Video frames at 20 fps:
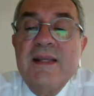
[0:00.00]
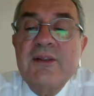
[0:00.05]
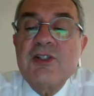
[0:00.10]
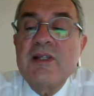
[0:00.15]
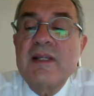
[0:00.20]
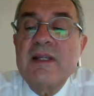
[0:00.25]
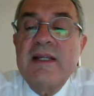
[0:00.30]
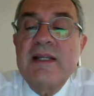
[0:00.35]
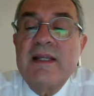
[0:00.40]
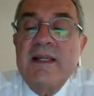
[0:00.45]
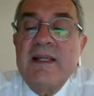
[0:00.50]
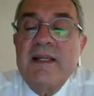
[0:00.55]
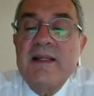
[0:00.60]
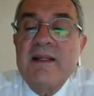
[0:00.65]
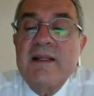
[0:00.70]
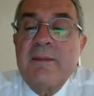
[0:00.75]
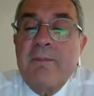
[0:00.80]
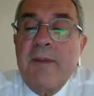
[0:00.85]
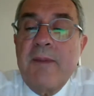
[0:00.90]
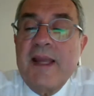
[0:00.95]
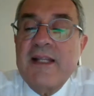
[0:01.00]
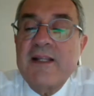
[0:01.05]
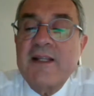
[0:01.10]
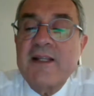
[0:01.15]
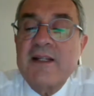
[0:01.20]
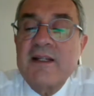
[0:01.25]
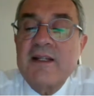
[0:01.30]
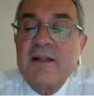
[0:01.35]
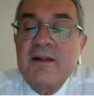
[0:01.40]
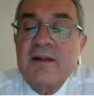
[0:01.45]
Interestingly, the
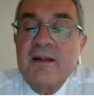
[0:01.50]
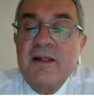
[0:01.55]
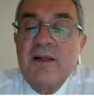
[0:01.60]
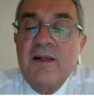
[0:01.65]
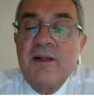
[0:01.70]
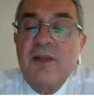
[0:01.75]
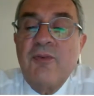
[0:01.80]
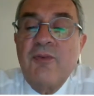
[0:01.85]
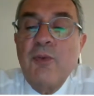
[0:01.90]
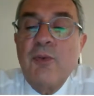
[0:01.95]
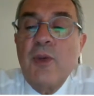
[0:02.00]
pattern,